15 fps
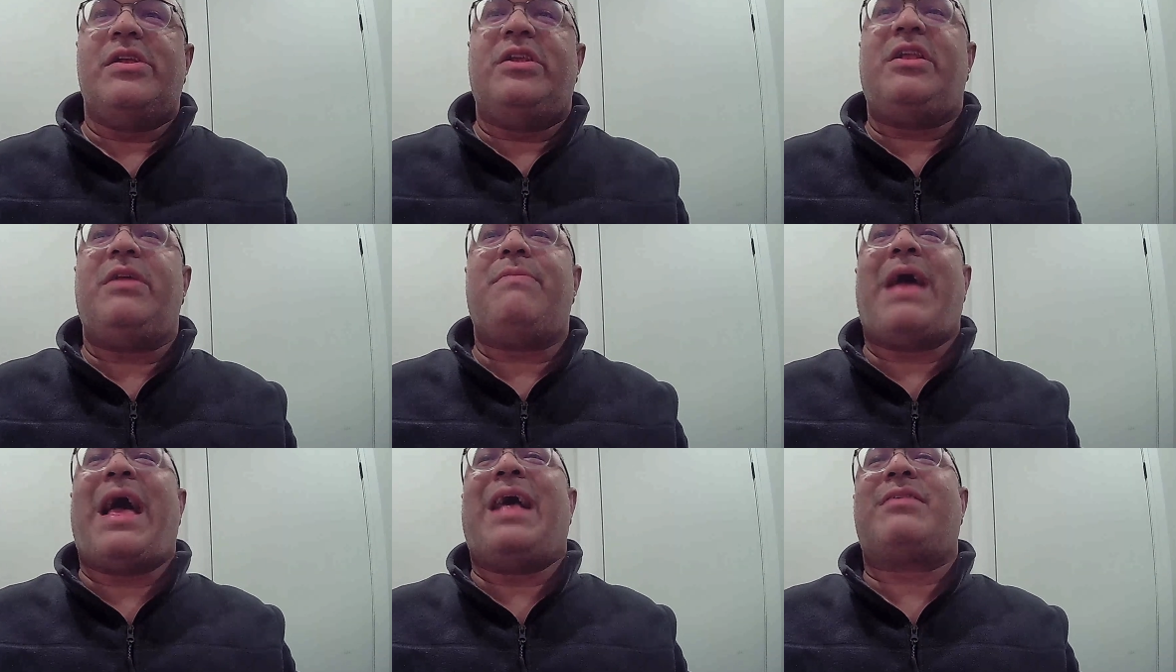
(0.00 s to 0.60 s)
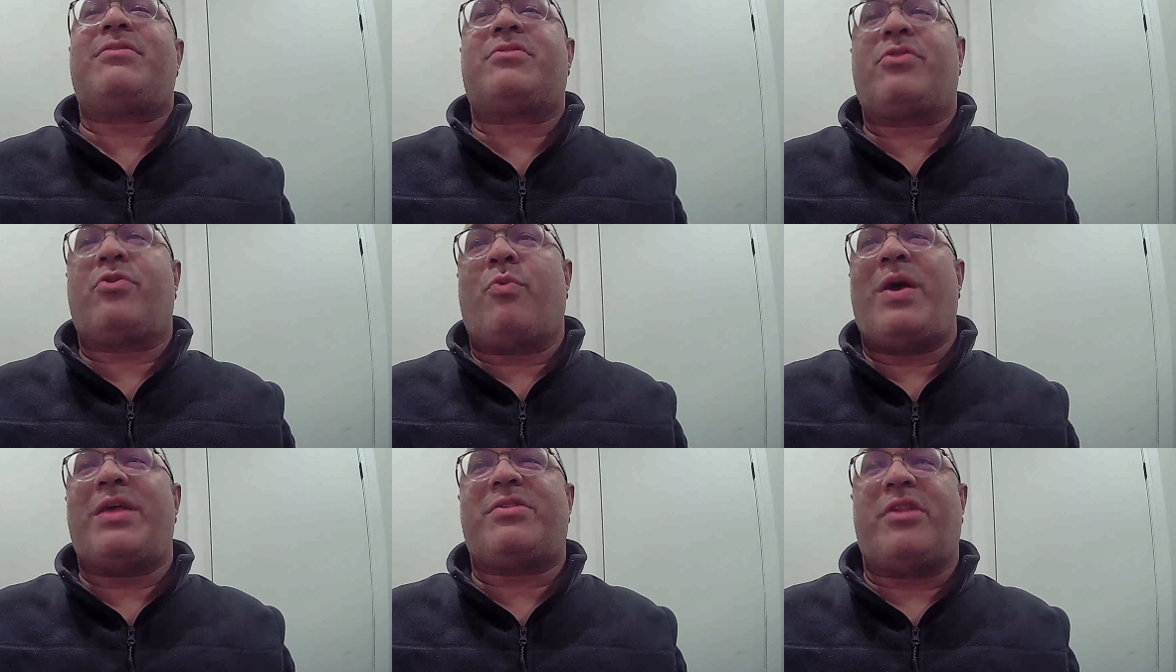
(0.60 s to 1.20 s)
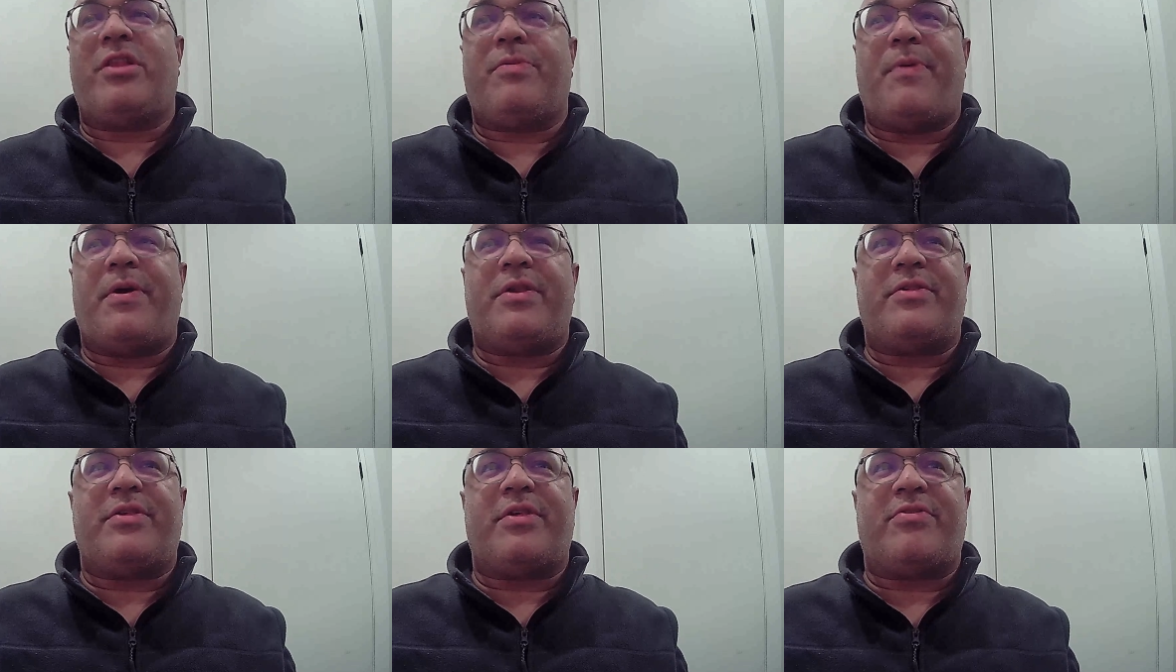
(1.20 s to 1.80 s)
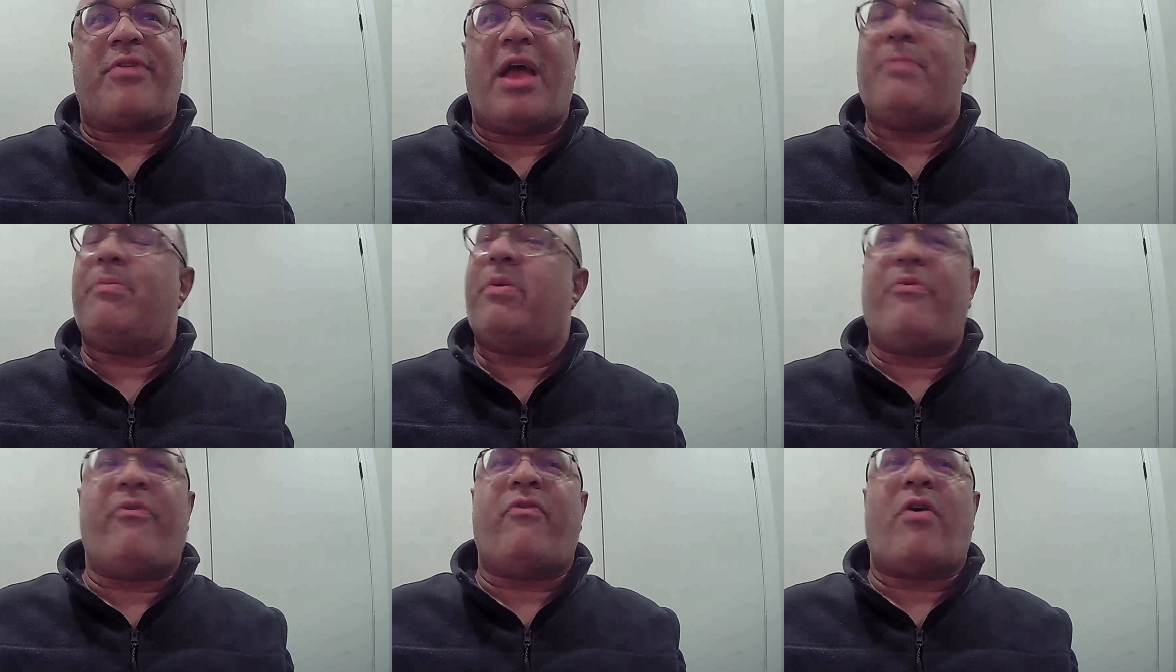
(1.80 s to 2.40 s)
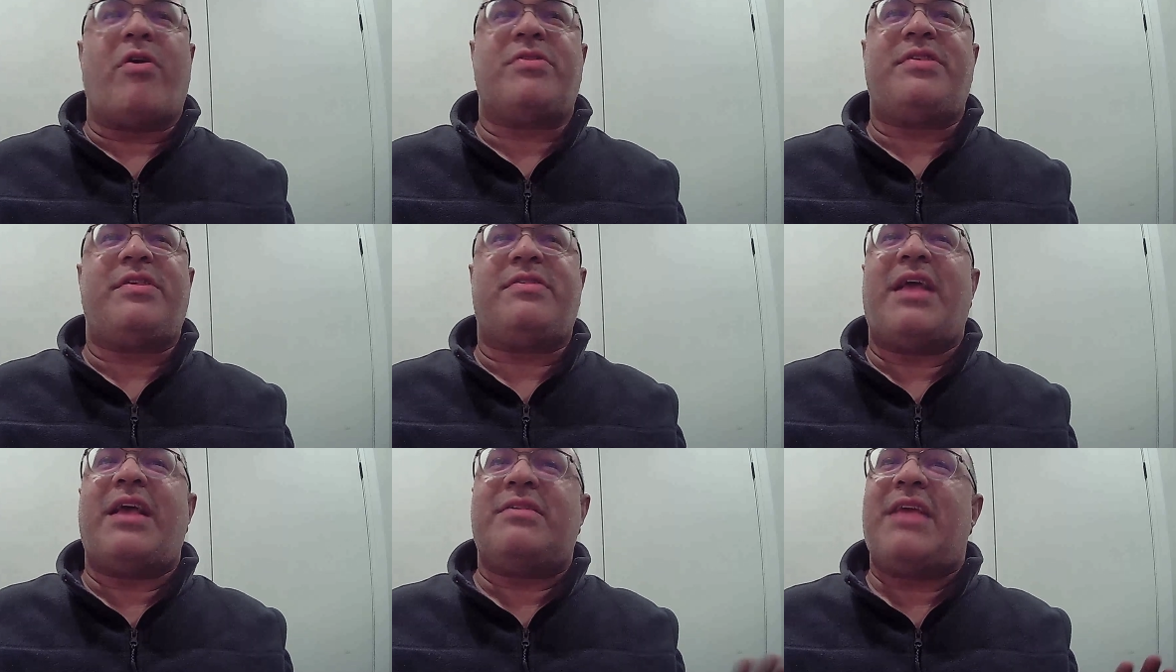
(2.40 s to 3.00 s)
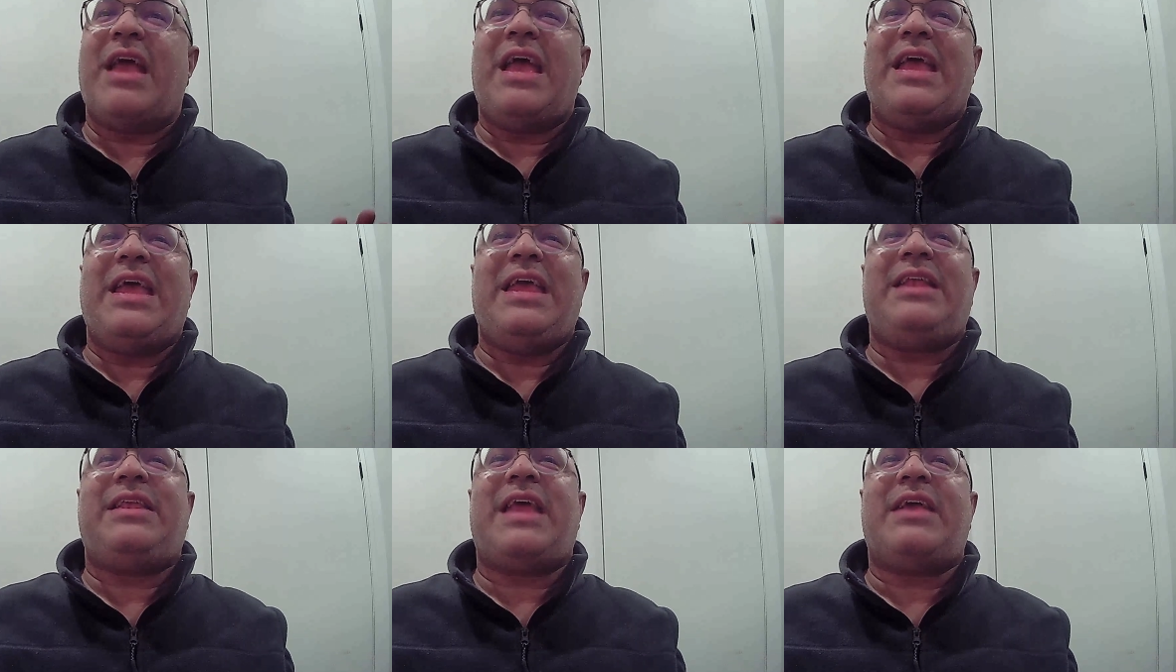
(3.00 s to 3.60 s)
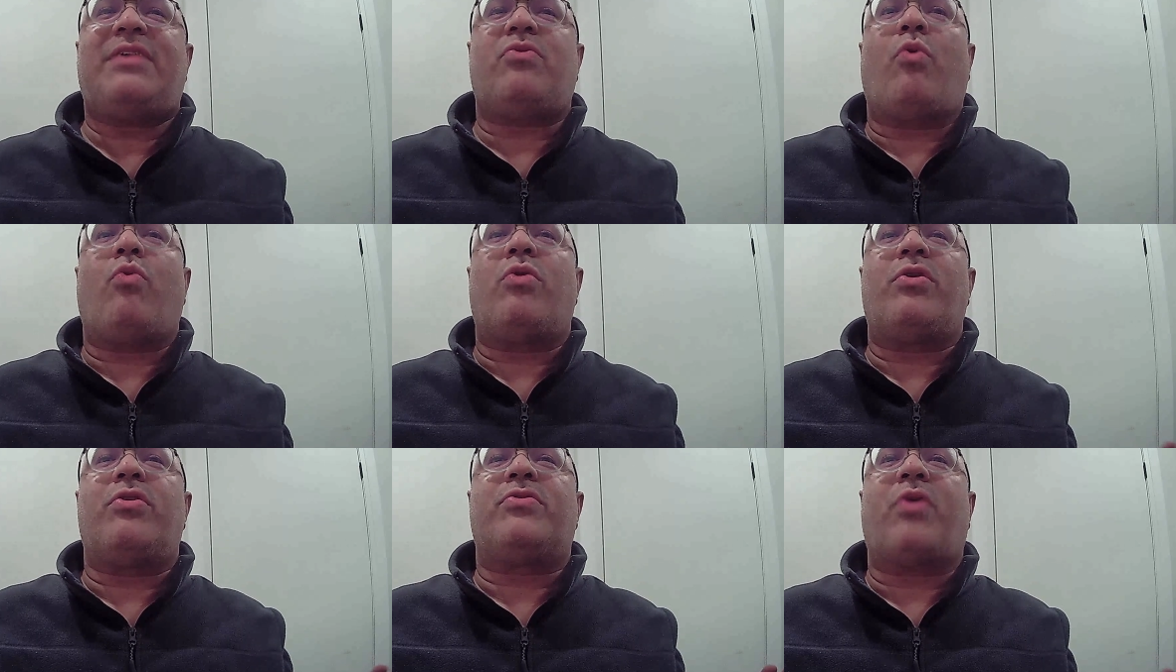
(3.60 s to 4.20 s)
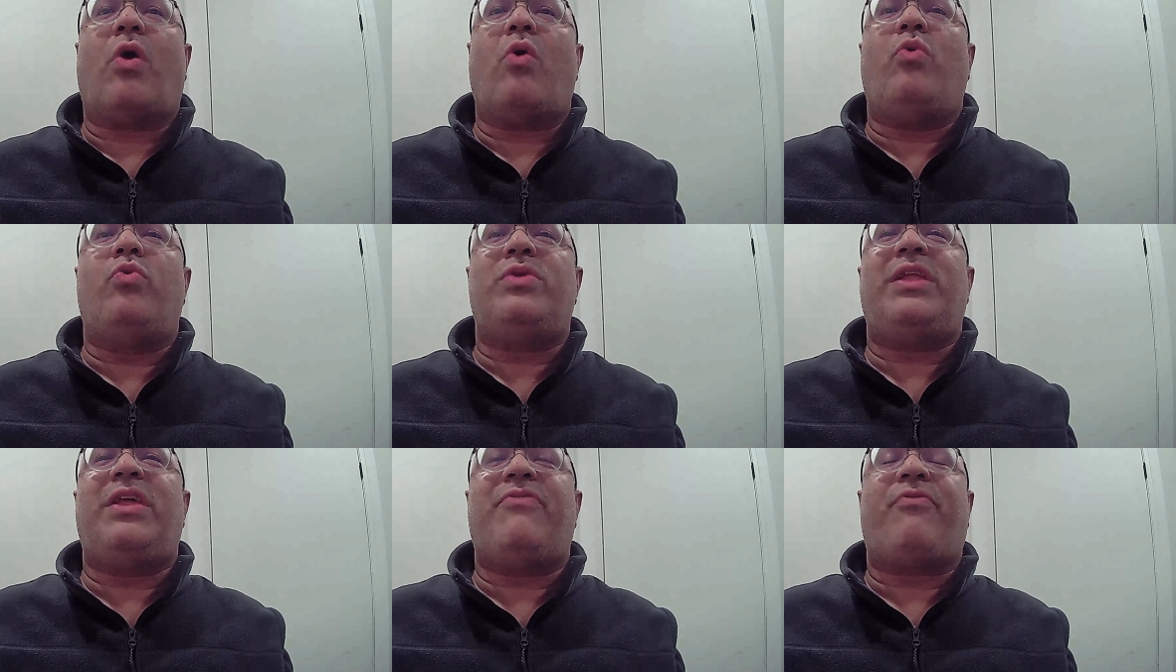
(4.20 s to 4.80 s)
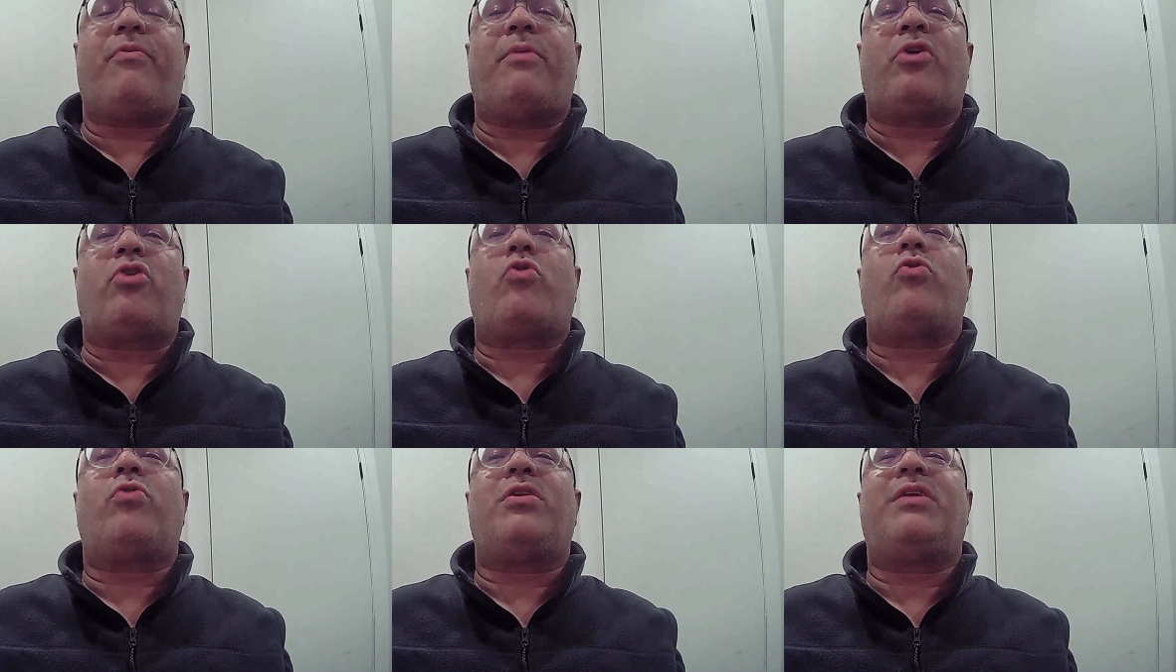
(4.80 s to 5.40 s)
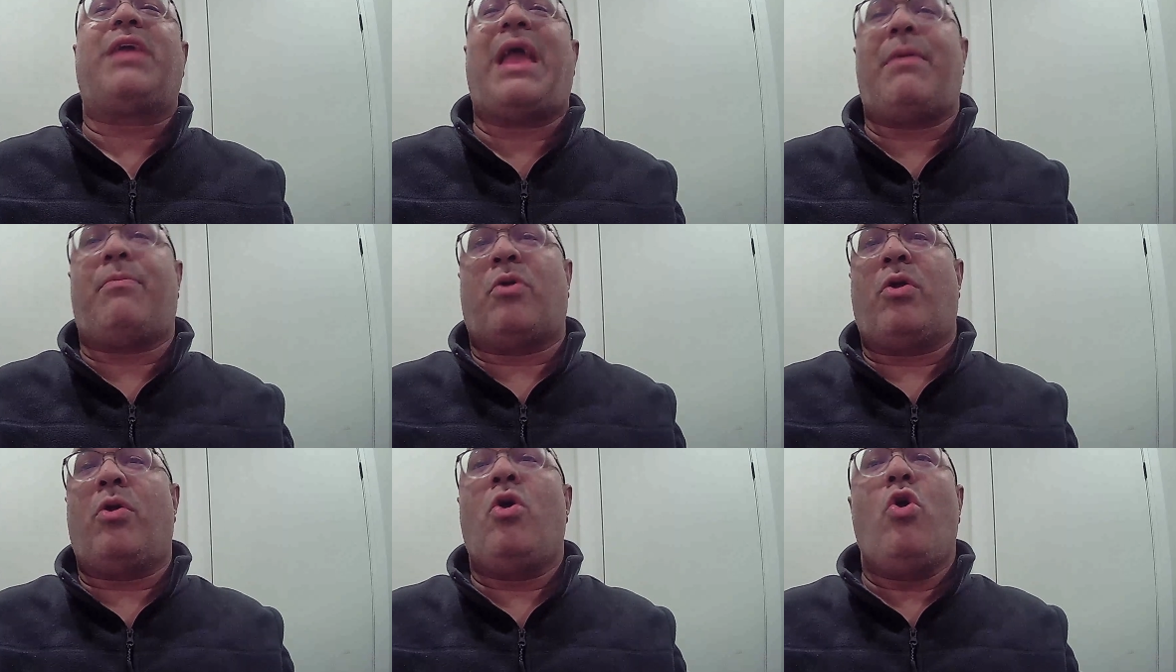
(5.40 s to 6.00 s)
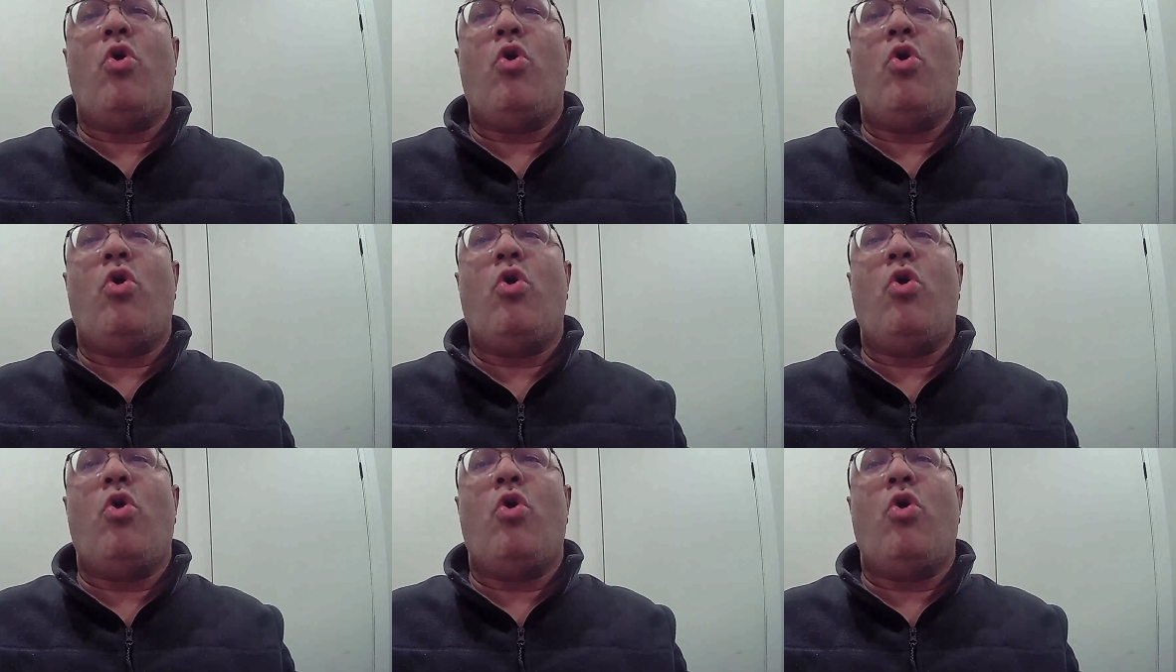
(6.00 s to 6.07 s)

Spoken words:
Jim asks questions about his assignment, but Varsi says he takes orders only from a Colonel Kemmer,